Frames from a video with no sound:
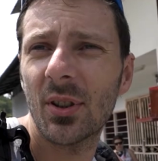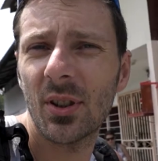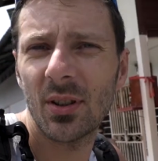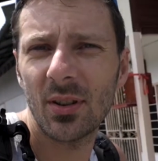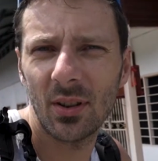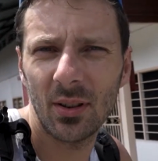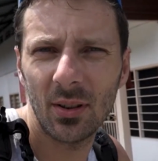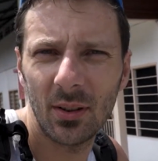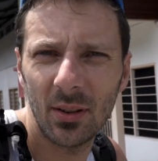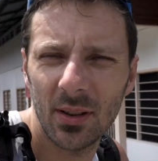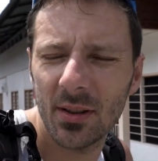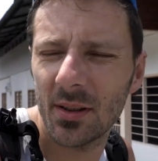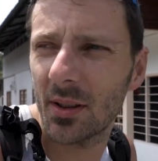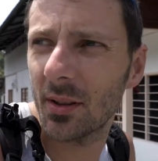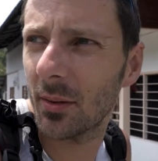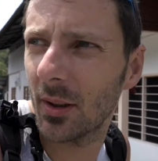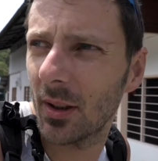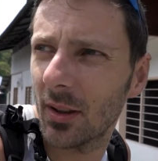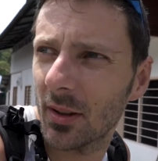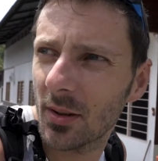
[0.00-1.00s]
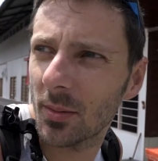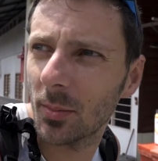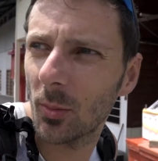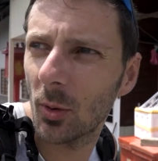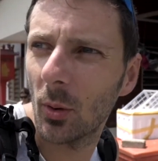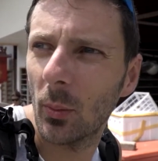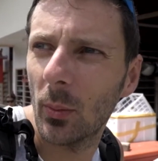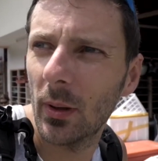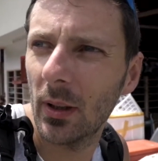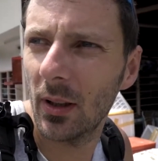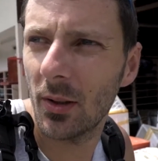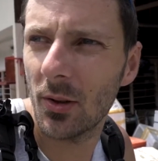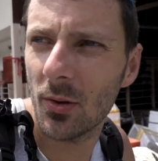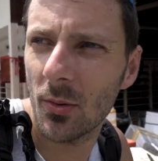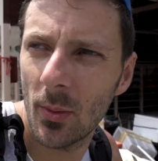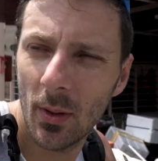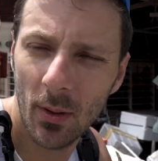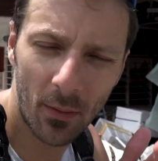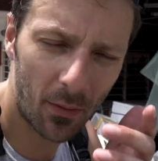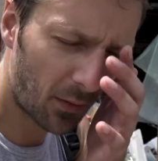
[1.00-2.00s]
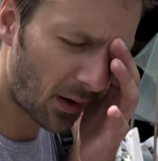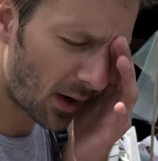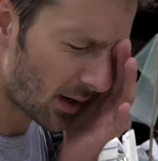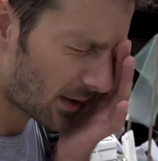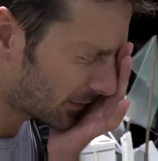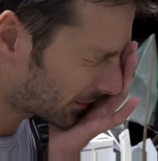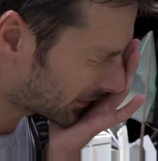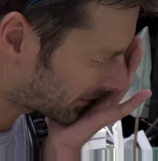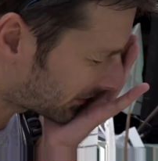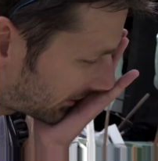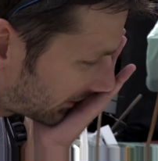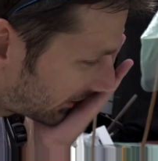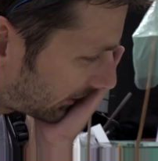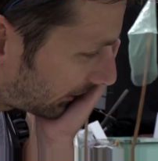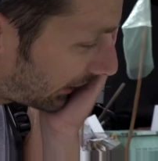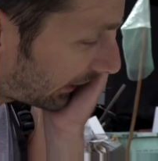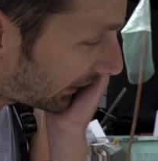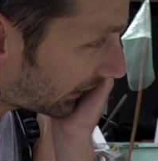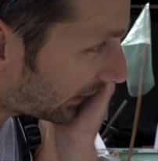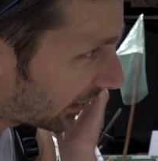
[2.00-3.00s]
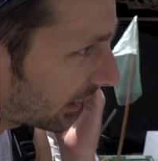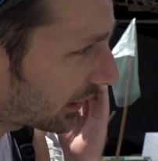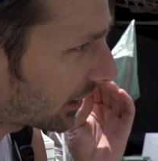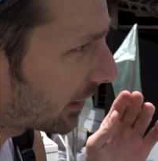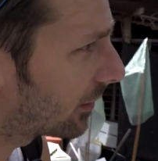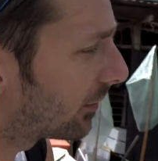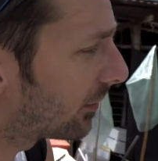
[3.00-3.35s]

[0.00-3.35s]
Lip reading: So it's a real small village. We found three